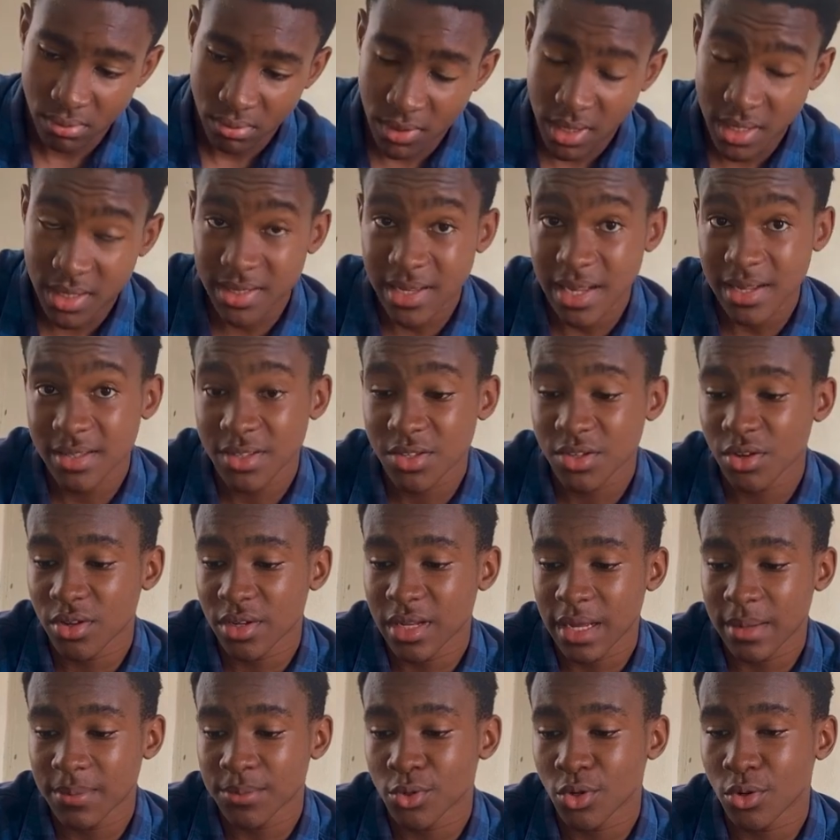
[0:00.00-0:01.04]
insert to your
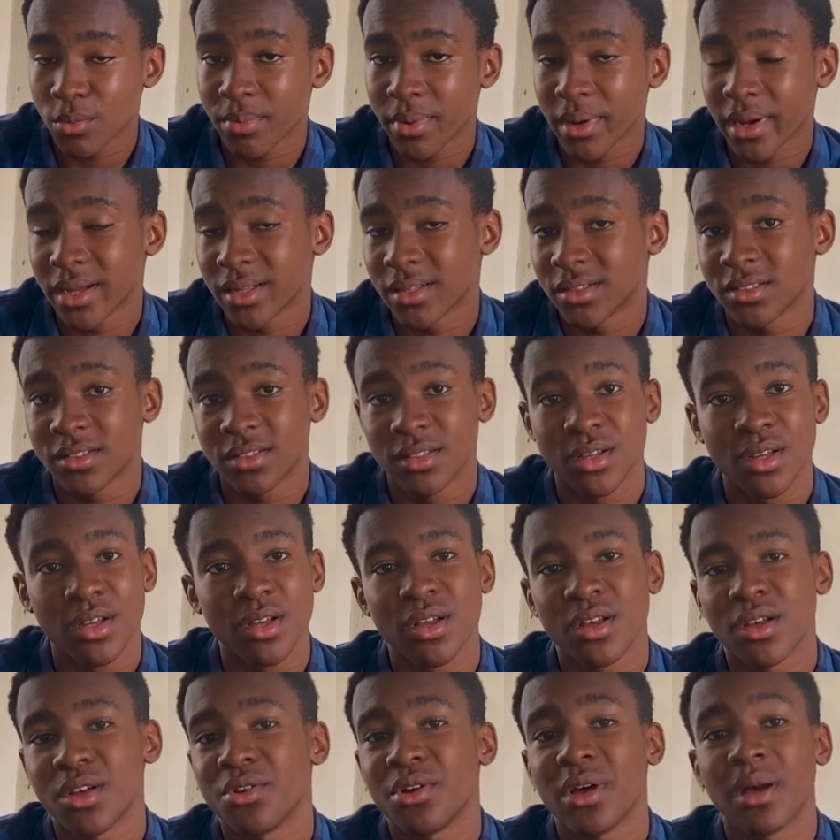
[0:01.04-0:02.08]
laptop and
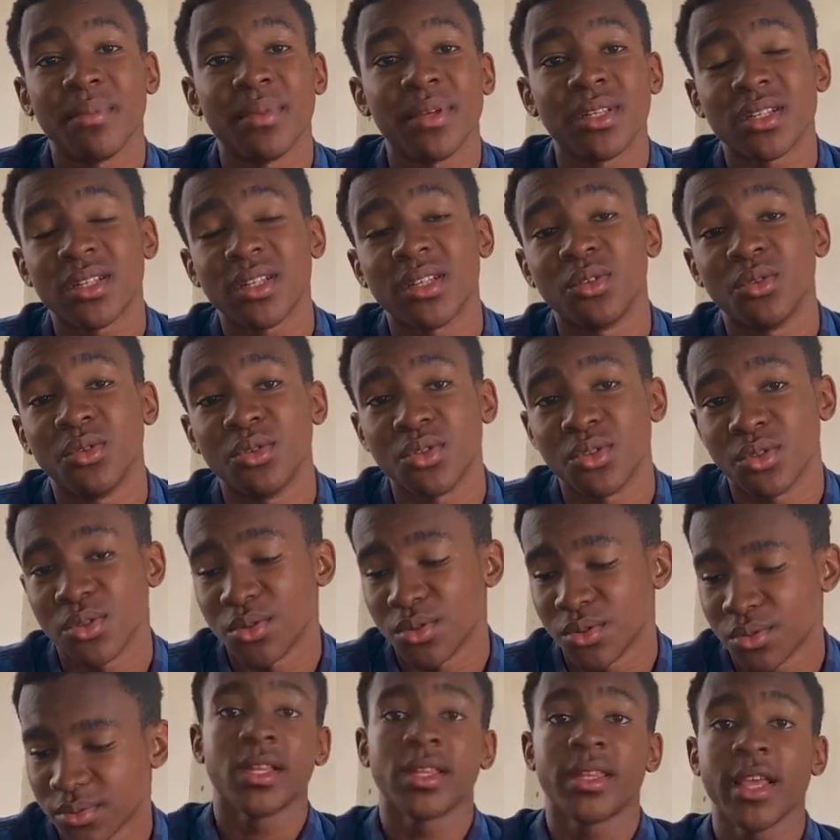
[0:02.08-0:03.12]
you're basically good to
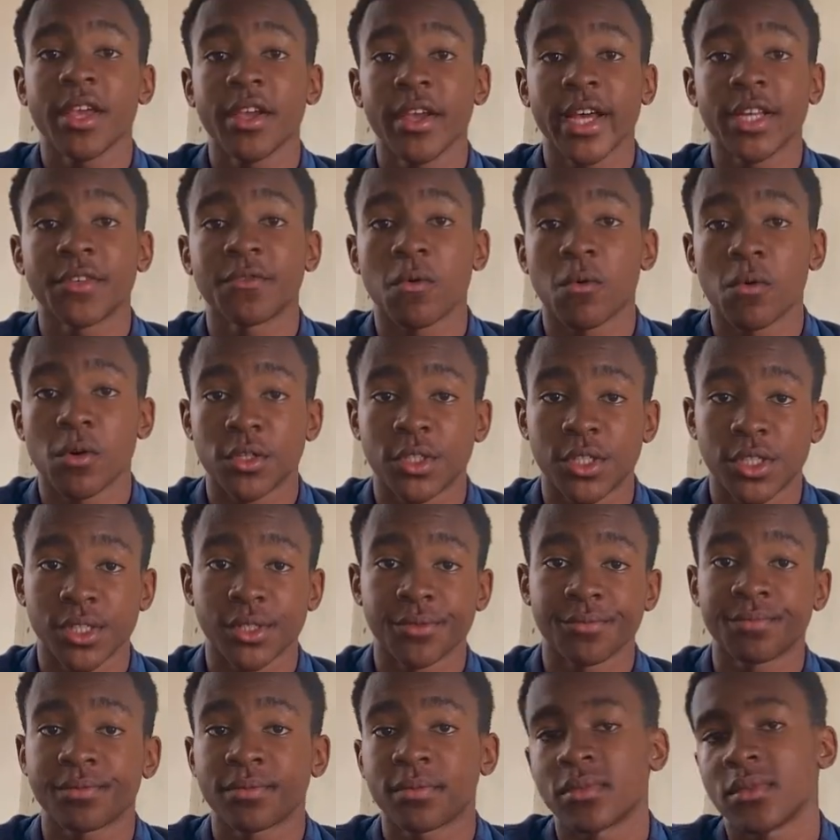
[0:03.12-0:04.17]
go. Thank you guys for
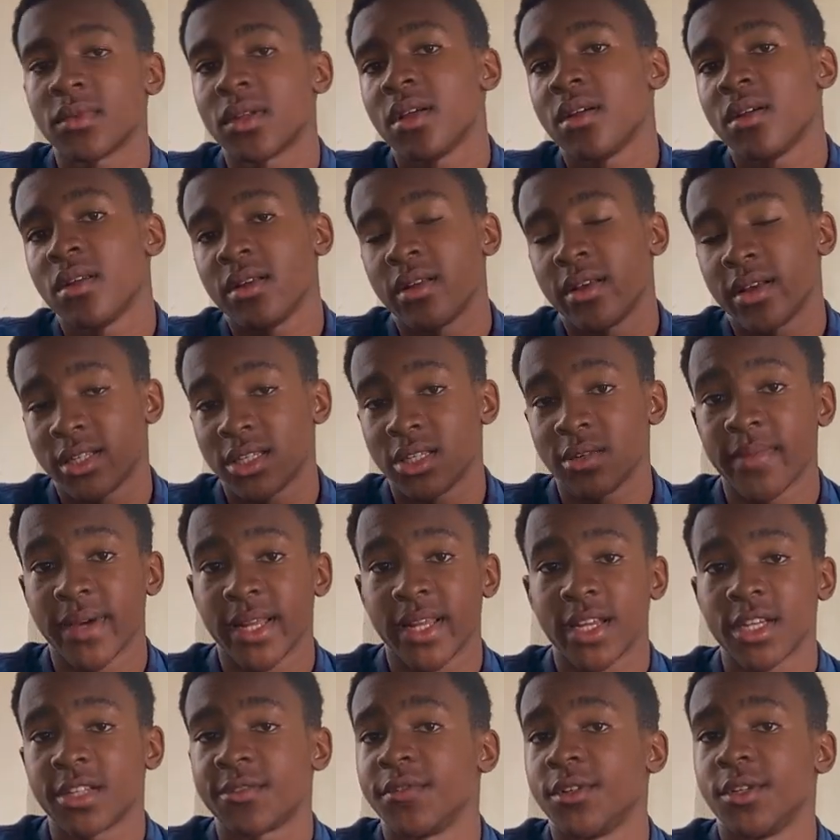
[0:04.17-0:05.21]
watching and see my
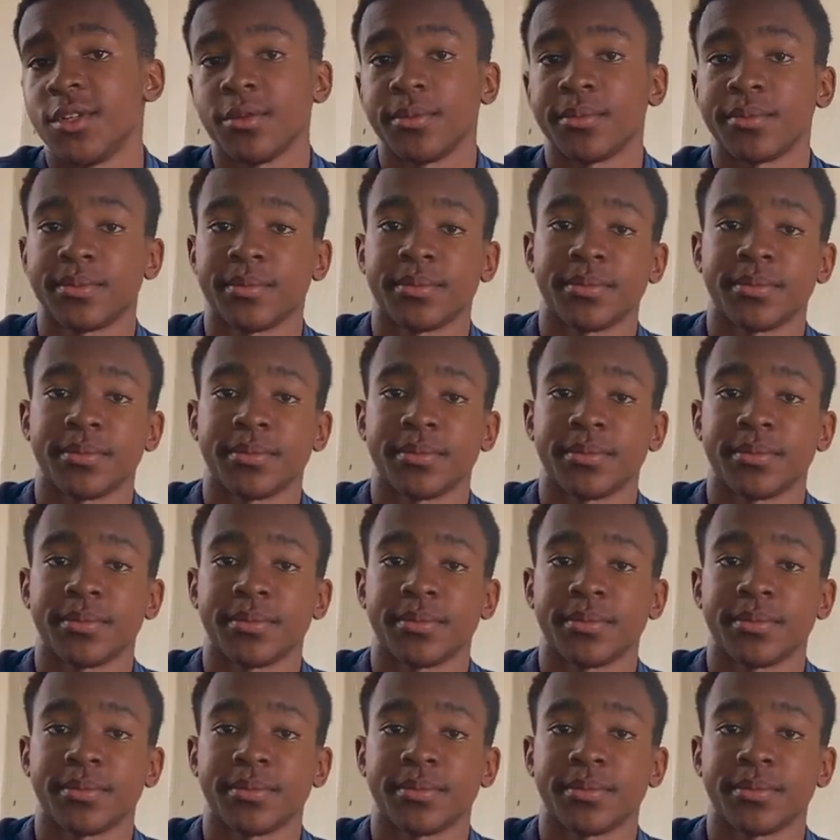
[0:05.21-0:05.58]
next video.